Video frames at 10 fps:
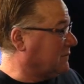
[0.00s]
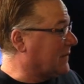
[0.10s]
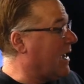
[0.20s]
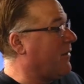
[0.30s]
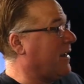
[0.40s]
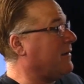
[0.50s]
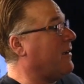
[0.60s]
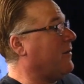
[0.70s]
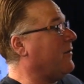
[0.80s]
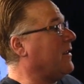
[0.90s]
Now I
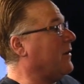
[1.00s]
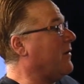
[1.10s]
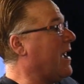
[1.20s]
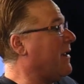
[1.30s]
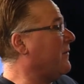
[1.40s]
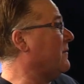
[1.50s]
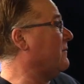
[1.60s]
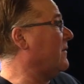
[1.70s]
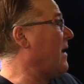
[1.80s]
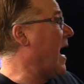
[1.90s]
know you
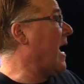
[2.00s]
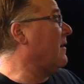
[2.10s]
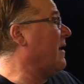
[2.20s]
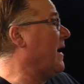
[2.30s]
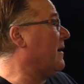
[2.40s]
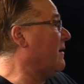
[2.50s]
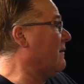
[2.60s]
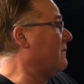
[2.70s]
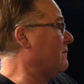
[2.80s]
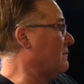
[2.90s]
haven't had like
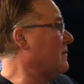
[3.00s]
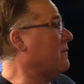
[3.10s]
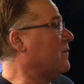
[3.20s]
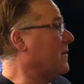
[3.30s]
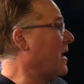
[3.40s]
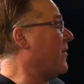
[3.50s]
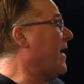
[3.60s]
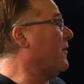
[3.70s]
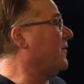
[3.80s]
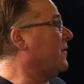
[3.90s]
a
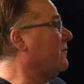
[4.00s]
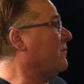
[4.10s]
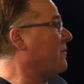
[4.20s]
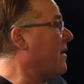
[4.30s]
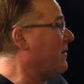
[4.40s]
thousand